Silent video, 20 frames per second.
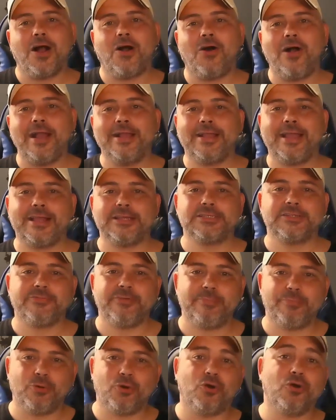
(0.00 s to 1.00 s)
I get to
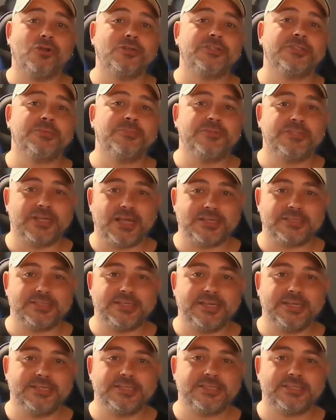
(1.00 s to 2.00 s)
report on some
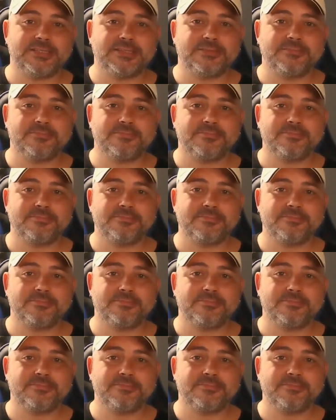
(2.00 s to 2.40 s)
justice.